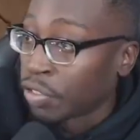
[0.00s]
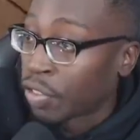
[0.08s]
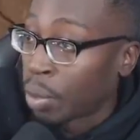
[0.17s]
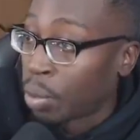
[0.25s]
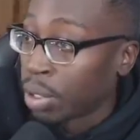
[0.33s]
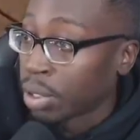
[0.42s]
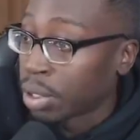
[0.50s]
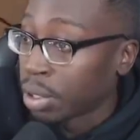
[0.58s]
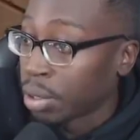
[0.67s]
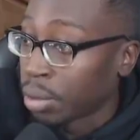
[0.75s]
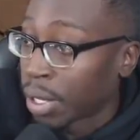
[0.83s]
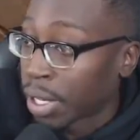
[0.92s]
If I want
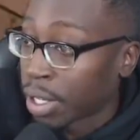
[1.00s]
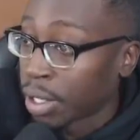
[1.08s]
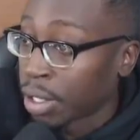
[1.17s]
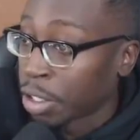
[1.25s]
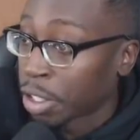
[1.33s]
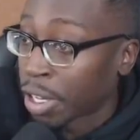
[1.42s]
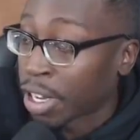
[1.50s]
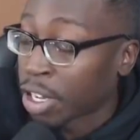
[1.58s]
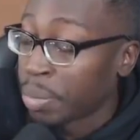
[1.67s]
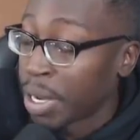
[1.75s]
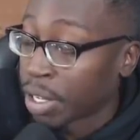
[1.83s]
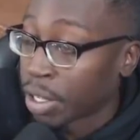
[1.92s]
to, I
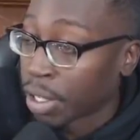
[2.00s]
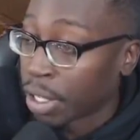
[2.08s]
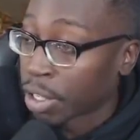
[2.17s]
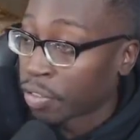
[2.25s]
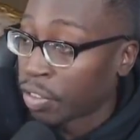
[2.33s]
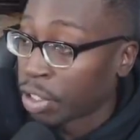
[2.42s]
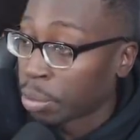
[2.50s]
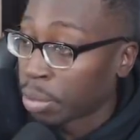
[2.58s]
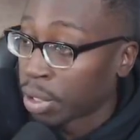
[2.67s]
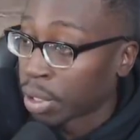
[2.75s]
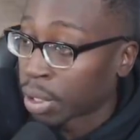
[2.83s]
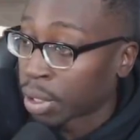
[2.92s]
could make a kickflip
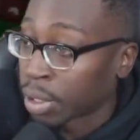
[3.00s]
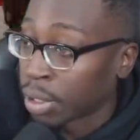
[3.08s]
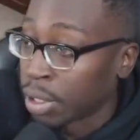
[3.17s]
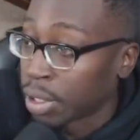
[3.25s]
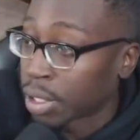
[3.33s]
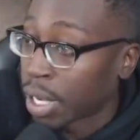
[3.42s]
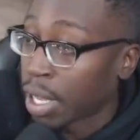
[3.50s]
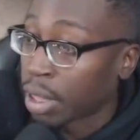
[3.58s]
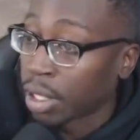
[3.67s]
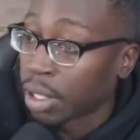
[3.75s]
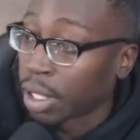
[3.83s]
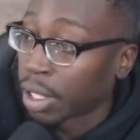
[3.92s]
look
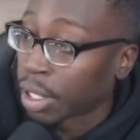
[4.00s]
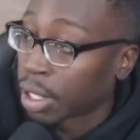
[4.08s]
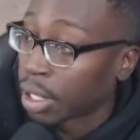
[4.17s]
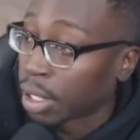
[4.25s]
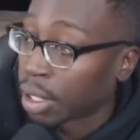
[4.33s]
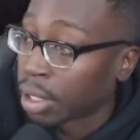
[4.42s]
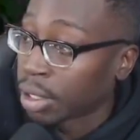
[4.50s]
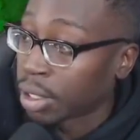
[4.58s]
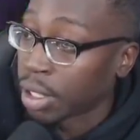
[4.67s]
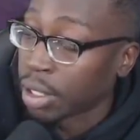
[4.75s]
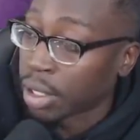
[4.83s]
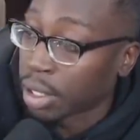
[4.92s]
insanely like
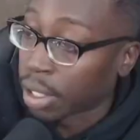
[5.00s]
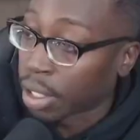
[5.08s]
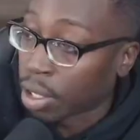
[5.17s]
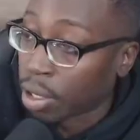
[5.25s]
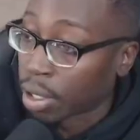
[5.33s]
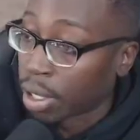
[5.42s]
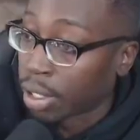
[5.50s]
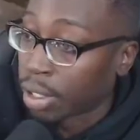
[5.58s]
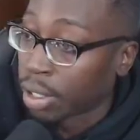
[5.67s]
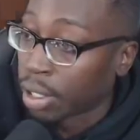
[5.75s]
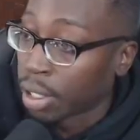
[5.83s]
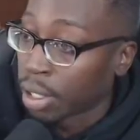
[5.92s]
steezy. Like, hold on.
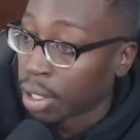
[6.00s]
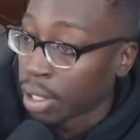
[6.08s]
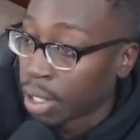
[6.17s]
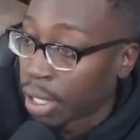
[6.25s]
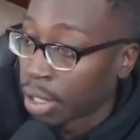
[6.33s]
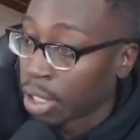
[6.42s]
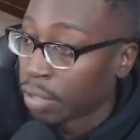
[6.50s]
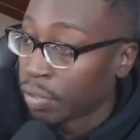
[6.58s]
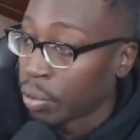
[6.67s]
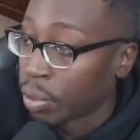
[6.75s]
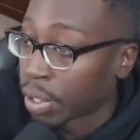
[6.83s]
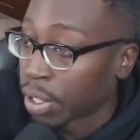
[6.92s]
I love
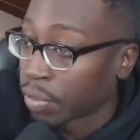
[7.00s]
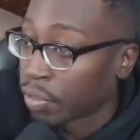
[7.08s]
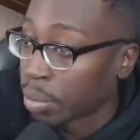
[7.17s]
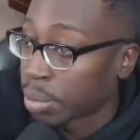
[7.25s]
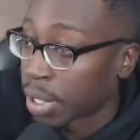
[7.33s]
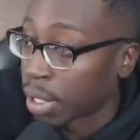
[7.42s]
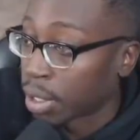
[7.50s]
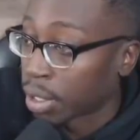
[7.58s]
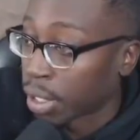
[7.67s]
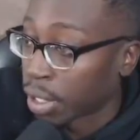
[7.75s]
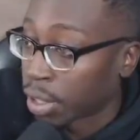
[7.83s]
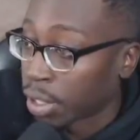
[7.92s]
doing kickflips that
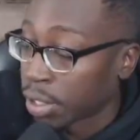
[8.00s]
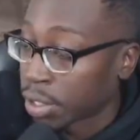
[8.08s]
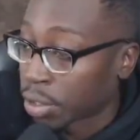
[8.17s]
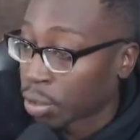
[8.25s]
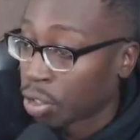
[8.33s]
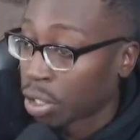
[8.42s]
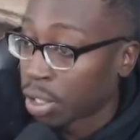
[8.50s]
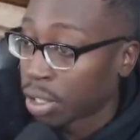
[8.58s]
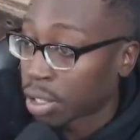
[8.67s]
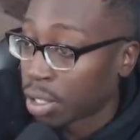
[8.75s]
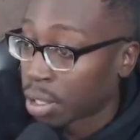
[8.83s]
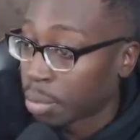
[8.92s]
look like this.
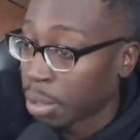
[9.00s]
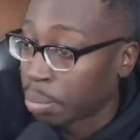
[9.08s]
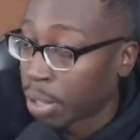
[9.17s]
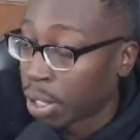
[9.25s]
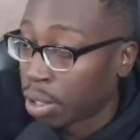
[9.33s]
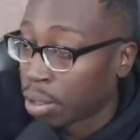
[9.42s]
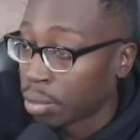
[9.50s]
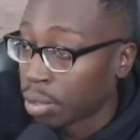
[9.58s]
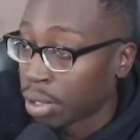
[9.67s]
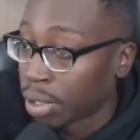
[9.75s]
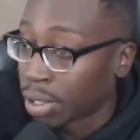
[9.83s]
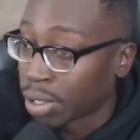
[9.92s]
It's gonna be boned.